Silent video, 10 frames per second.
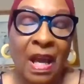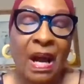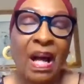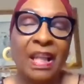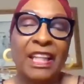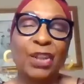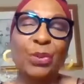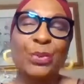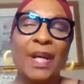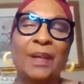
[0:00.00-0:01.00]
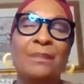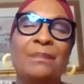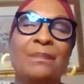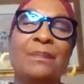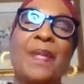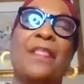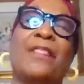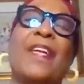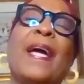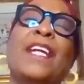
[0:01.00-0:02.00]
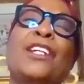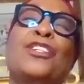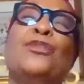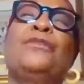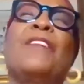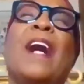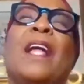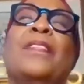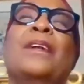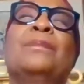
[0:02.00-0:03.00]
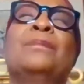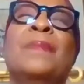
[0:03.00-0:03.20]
Hallelujah. Thank you, Father.